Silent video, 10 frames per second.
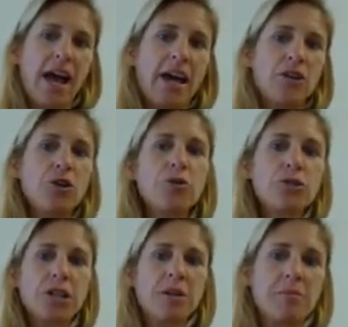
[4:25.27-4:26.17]
and who's
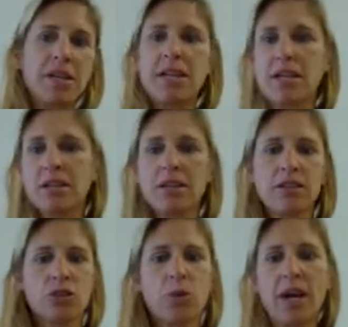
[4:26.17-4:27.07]
going to be
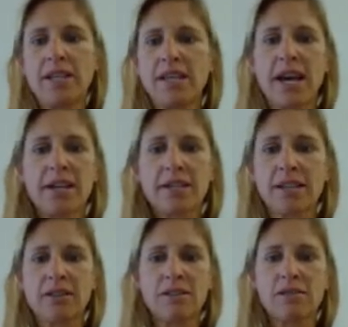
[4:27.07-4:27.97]
the twice X
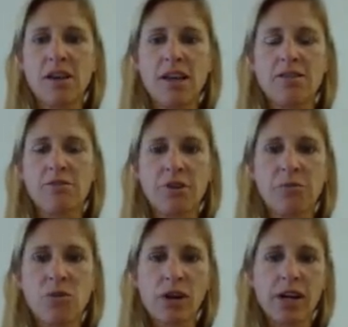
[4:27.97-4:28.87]
and 3
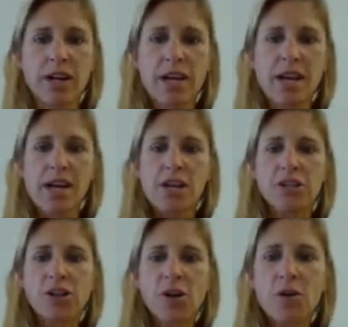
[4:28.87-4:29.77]
more.
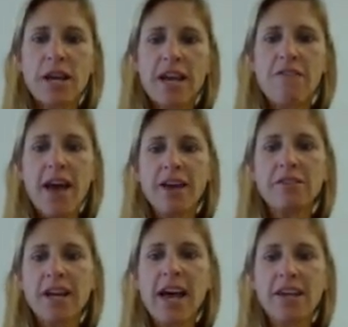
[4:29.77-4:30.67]
So if
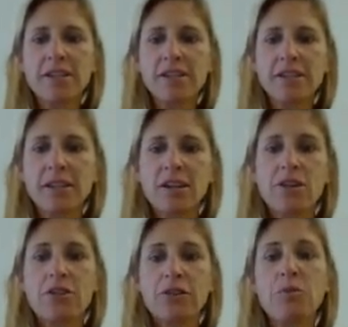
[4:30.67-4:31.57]
Henry has
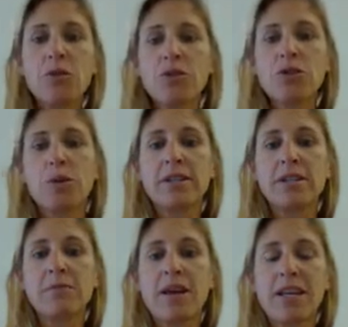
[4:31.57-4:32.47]
3 more than twice
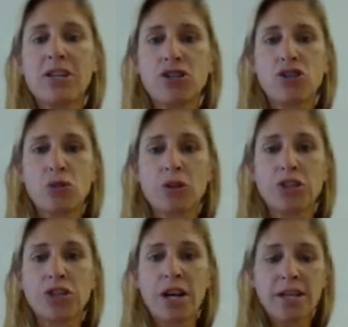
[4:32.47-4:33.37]
as many as
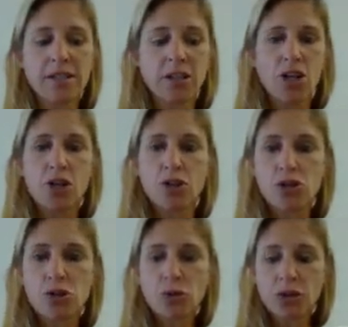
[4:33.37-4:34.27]
George does,
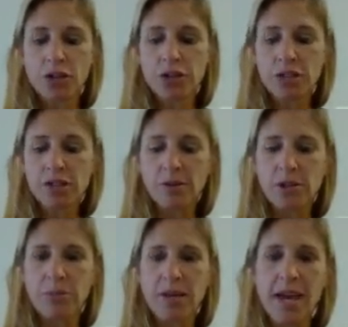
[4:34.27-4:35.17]
George is going
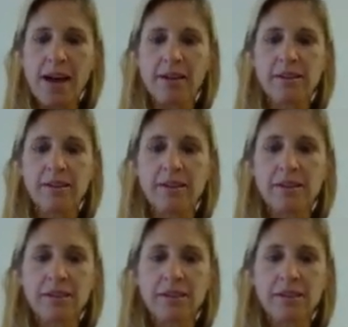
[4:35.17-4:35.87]
to be X.